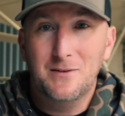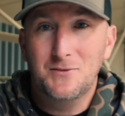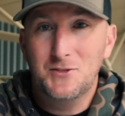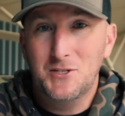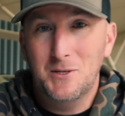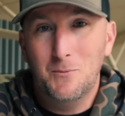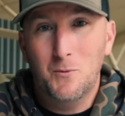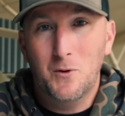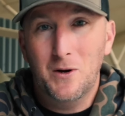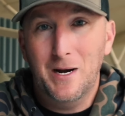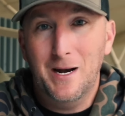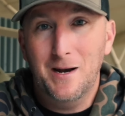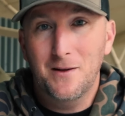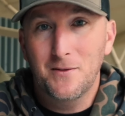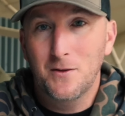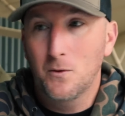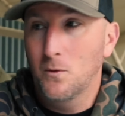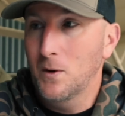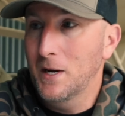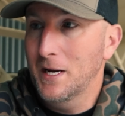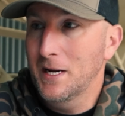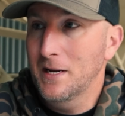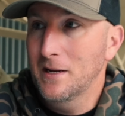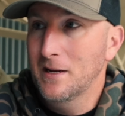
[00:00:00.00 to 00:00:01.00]
somewhere out of the
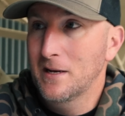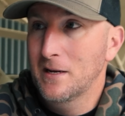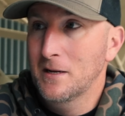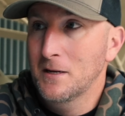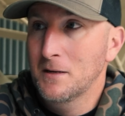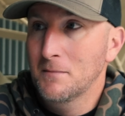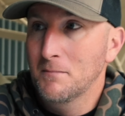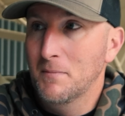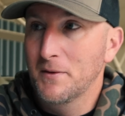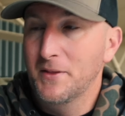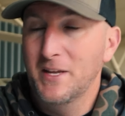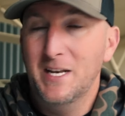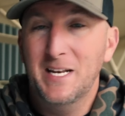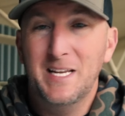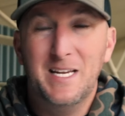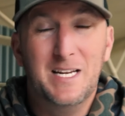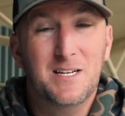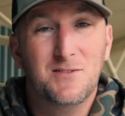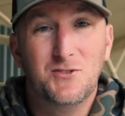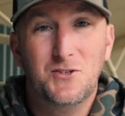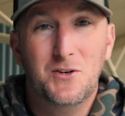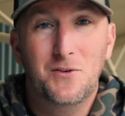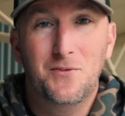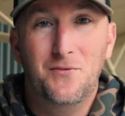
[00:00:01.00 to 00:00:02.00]
way, but then it
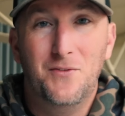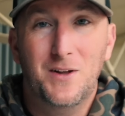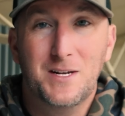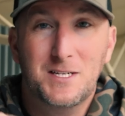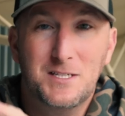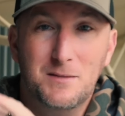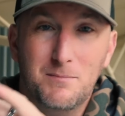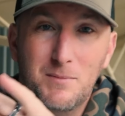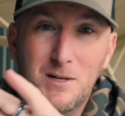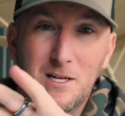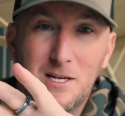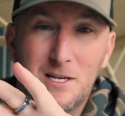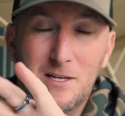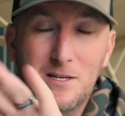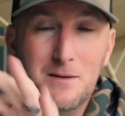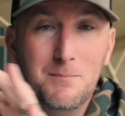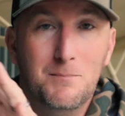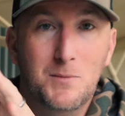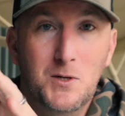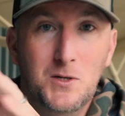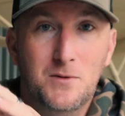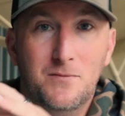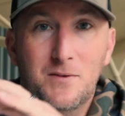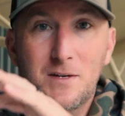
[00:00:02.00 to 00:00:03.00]
gives you the flexibility to
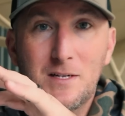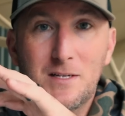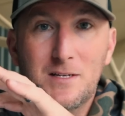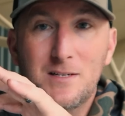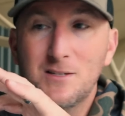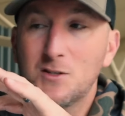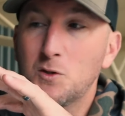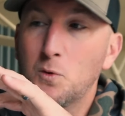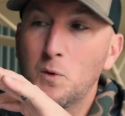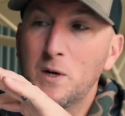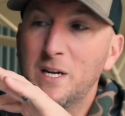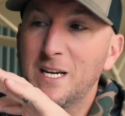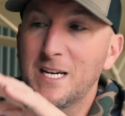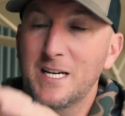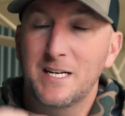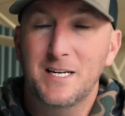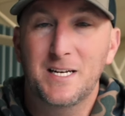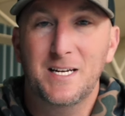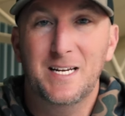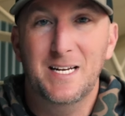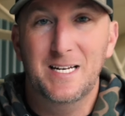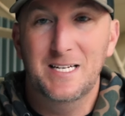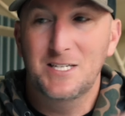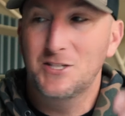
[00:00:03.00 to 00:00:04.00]
move it and tweak it to
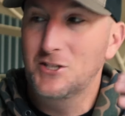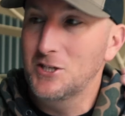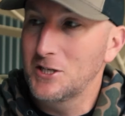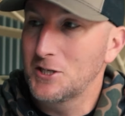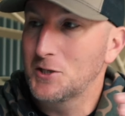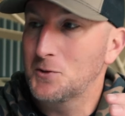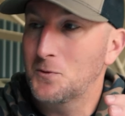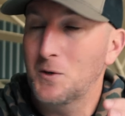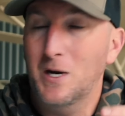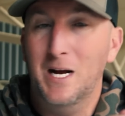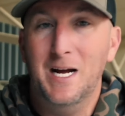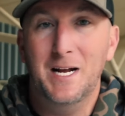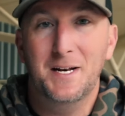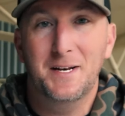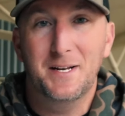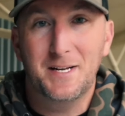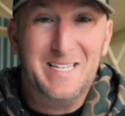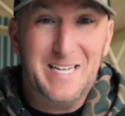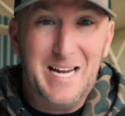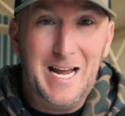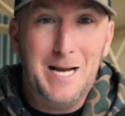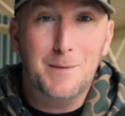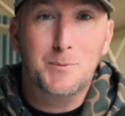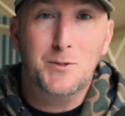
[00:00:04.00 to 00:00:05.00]
get it just right to
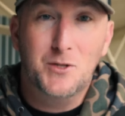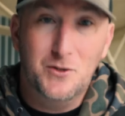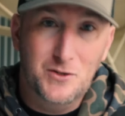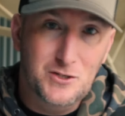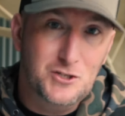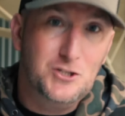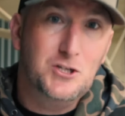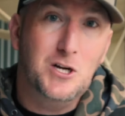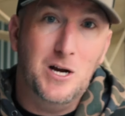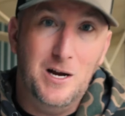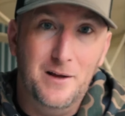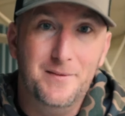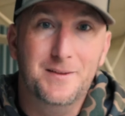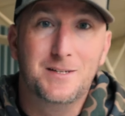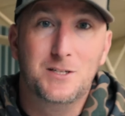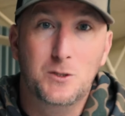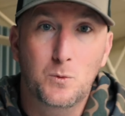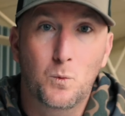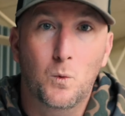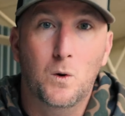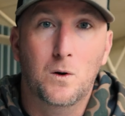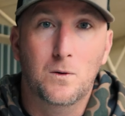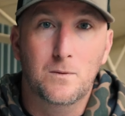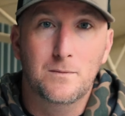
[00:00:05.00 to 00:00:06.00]
capture the shot that you
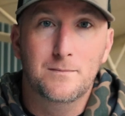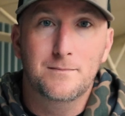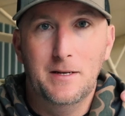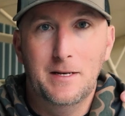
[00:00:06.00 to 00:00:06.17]
want.